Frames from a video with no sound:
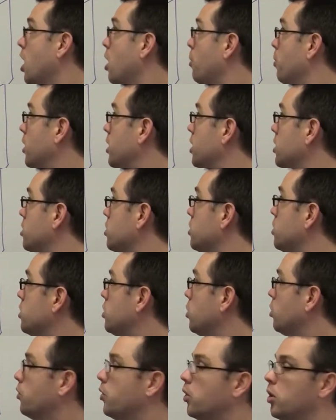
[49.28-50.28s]
But this is
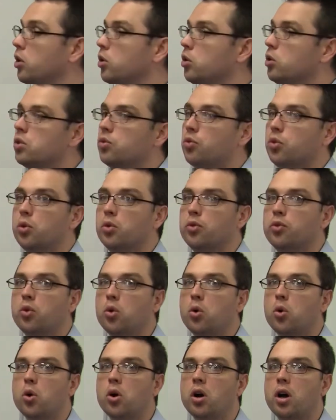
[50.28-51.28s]
still very useful
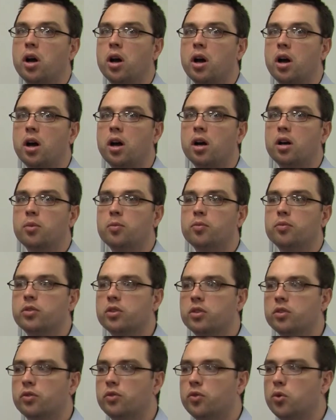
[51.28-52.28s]
for
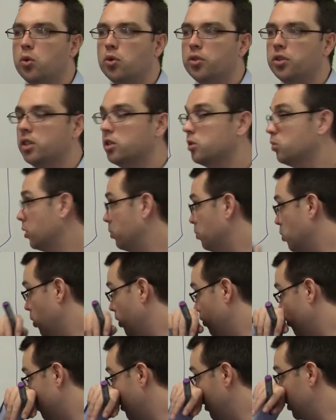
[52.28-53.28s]
things with more
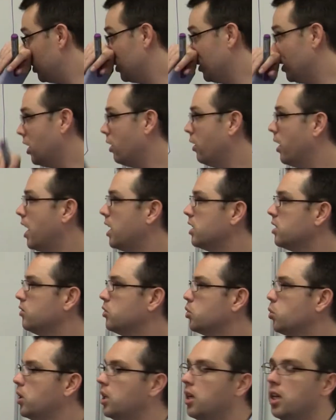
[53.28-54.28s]
information. Now as of
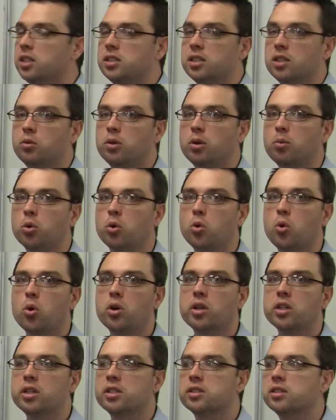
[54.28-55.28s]
2018 when I'm
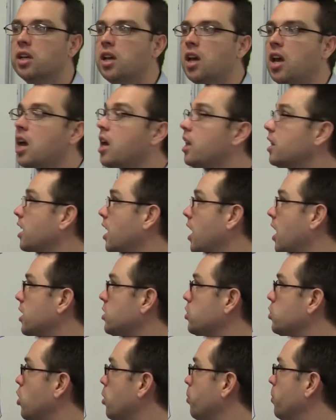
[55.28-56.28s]
recording this, there
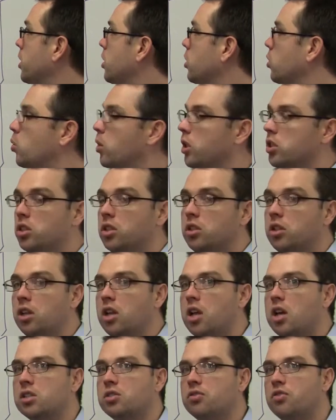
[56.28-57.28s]
has not been a question in the
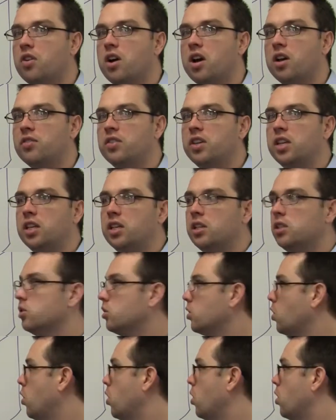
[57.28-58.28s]
last 5
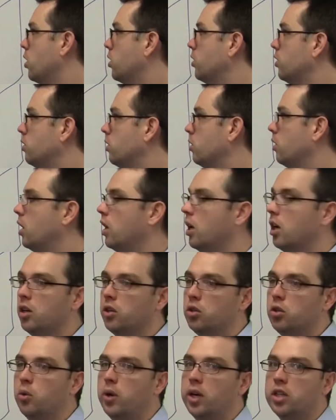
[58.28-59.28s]
years on
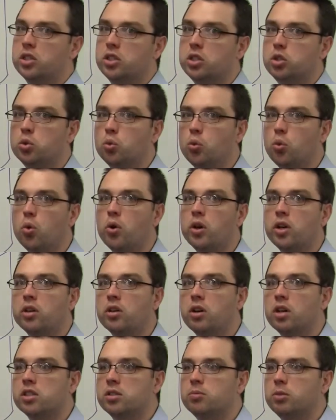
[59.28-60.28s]
you actually drawing an
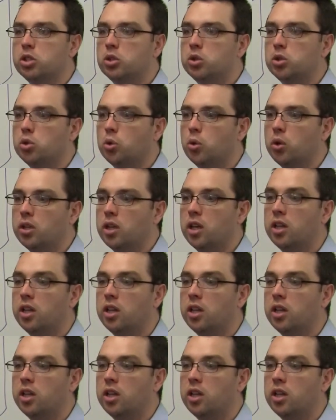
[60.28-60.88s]
isometric drawing.